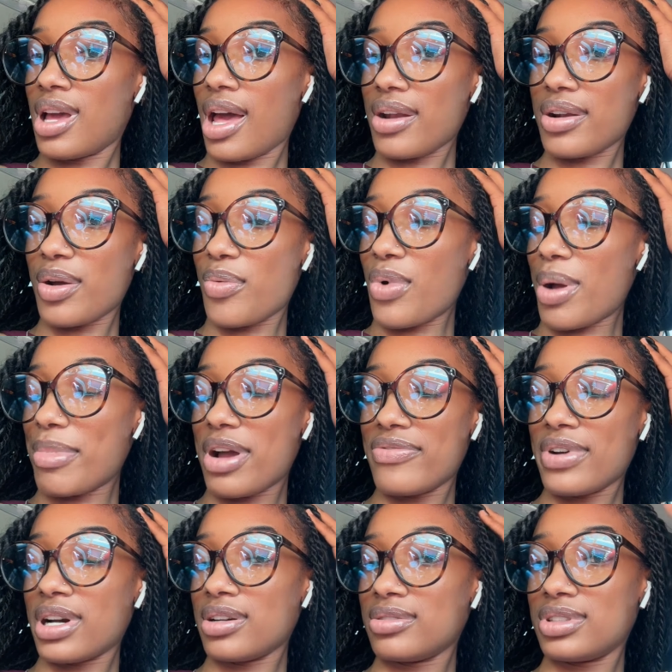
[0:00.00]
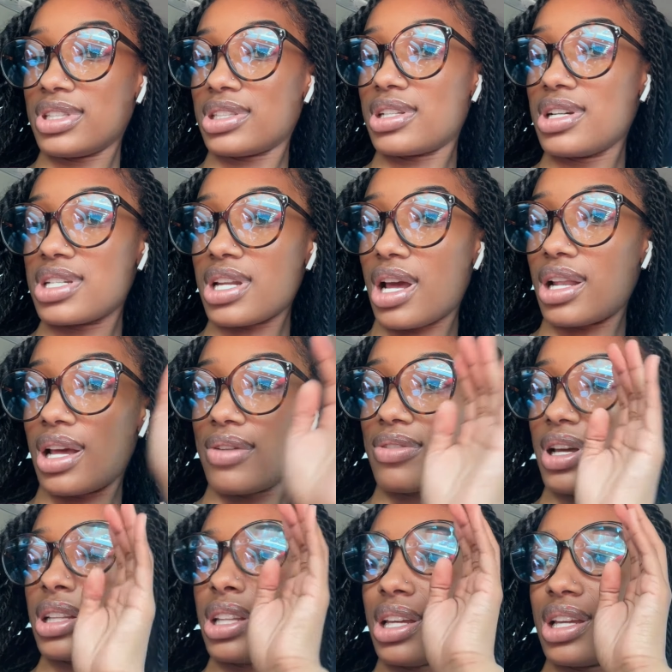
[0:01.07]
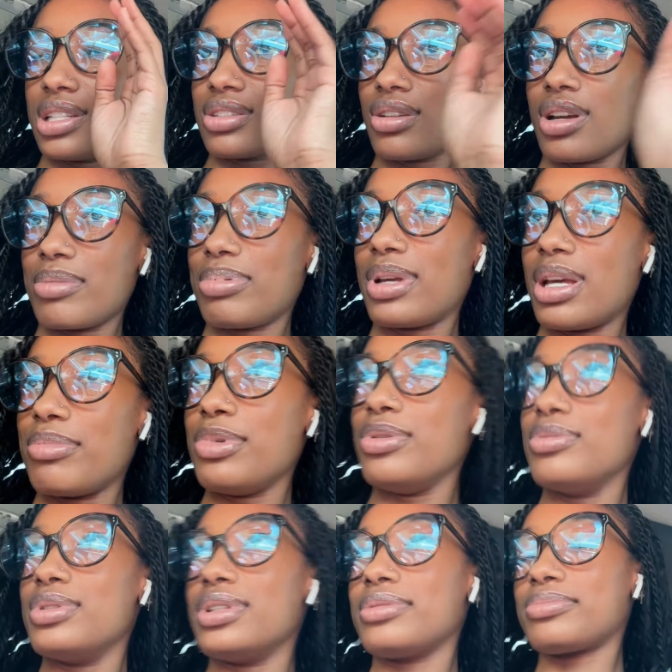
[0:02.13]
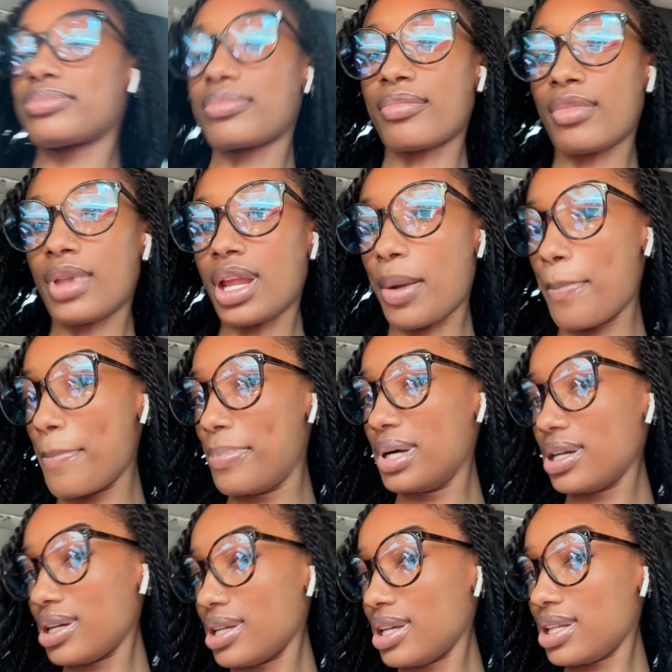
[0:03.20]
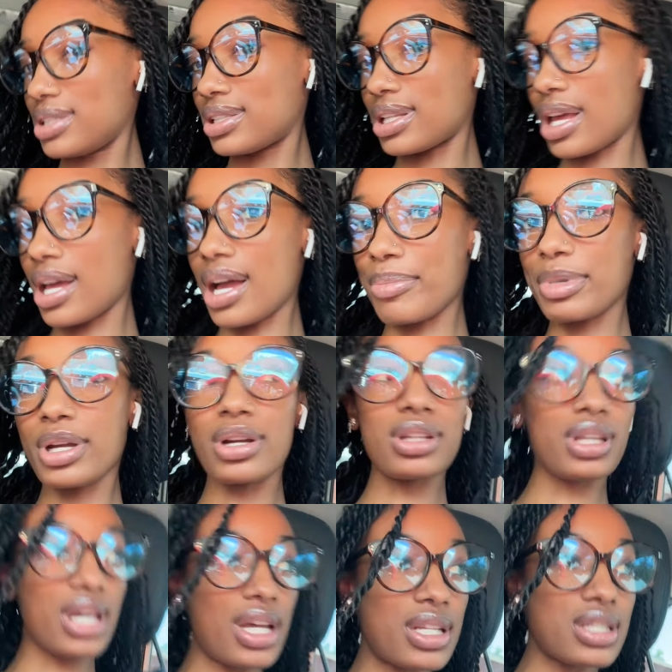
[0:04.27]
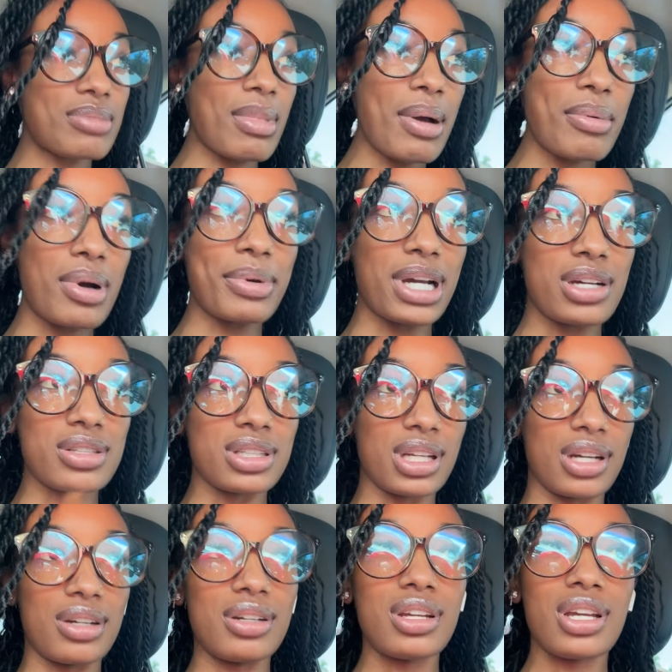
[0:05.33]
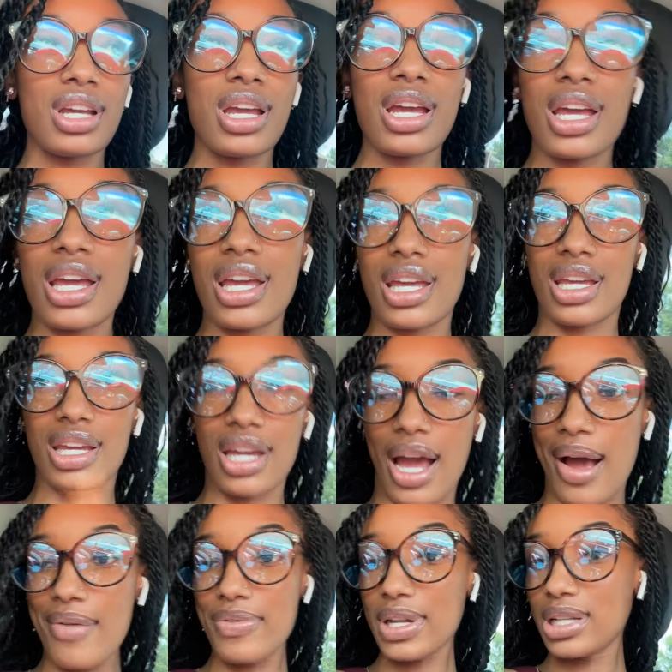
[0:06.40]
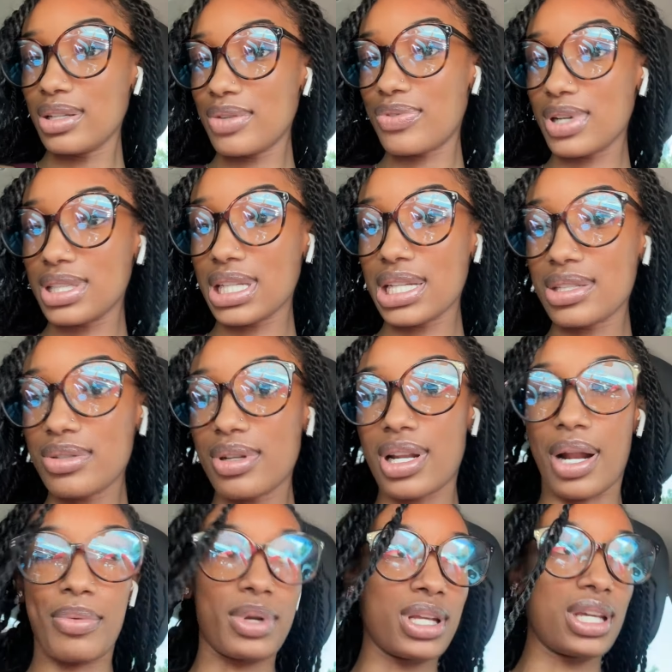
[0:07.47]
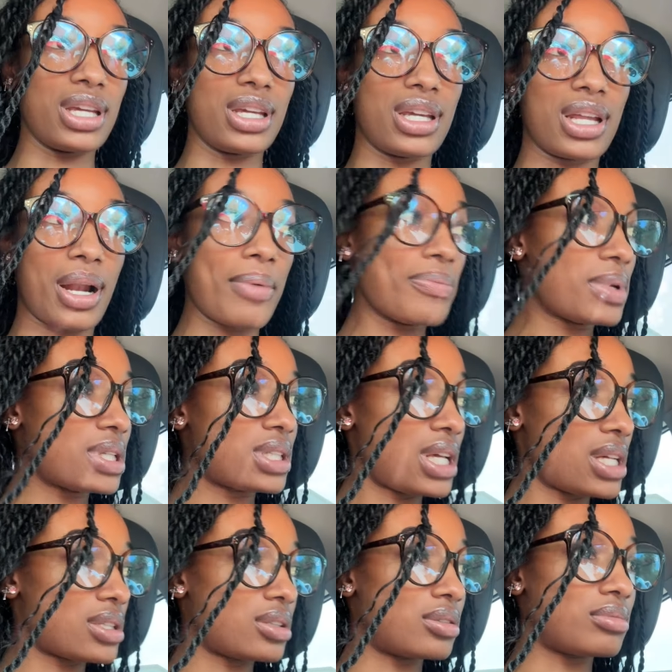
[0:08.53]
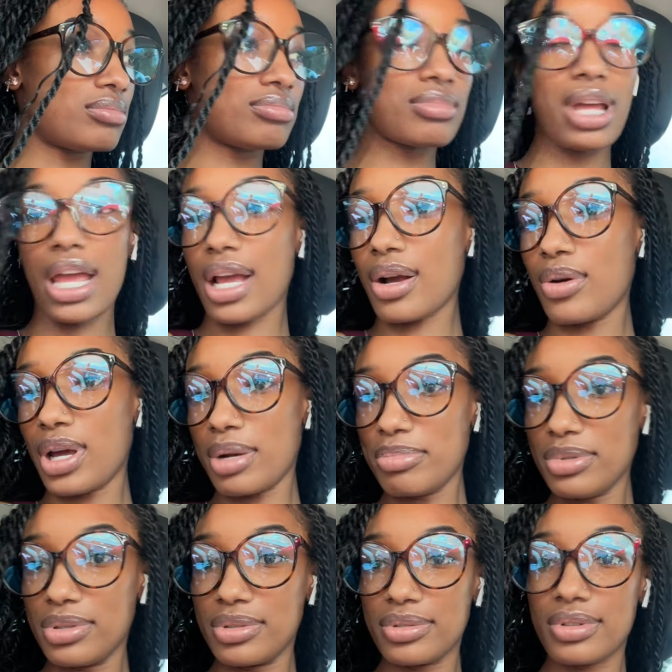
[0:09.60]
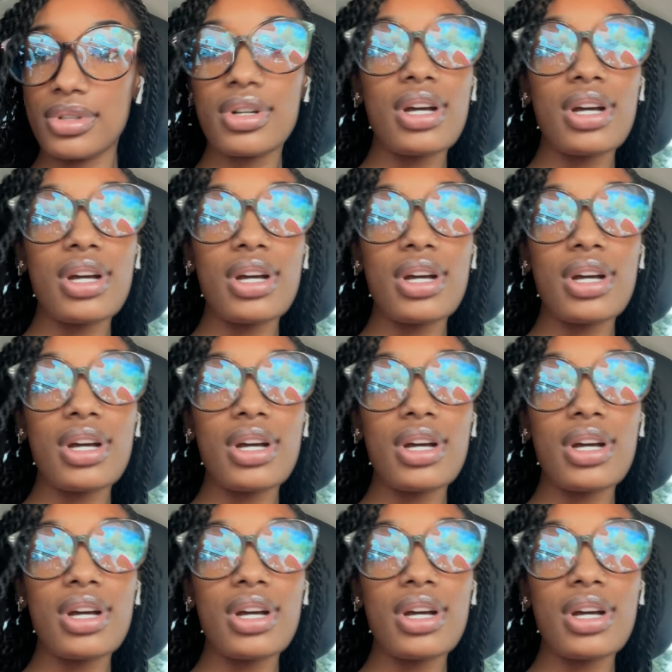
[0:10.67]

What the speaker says: I don't know why my phone just cut y'all off like that and started playing music. But I'm currently headed to my mama house now. And I'm finna look for a tattoo that I wanna get. And I'm finna text him and go ahead and book.